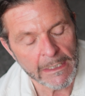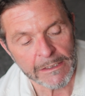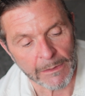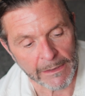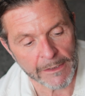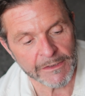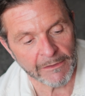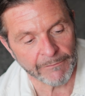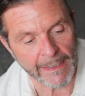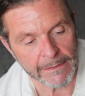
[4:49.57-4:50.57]
So I'll go to the
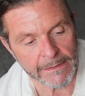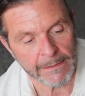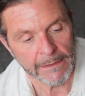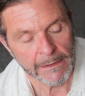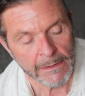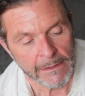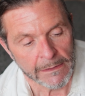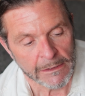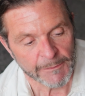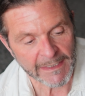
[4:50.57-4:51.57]
event,
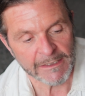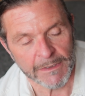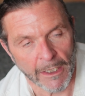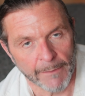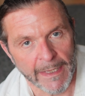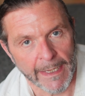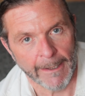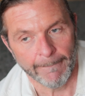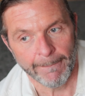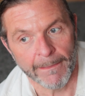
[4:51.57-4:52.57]
spend some time
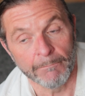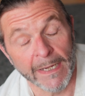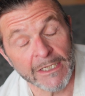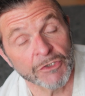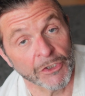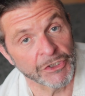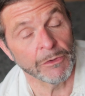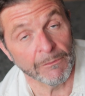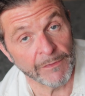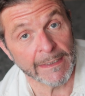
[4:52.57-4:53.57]
there, make sure I
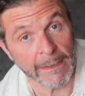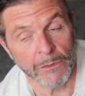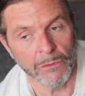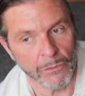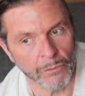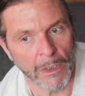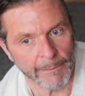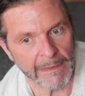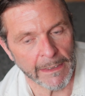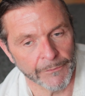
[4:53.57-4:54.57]
shoot the video while
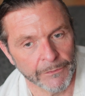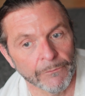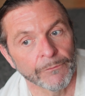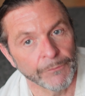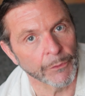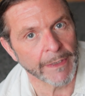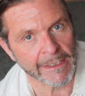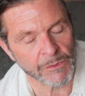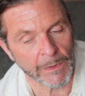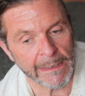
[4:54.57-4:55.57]
I'm in London for
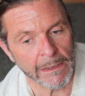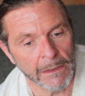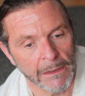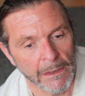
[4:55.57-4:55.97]
next week,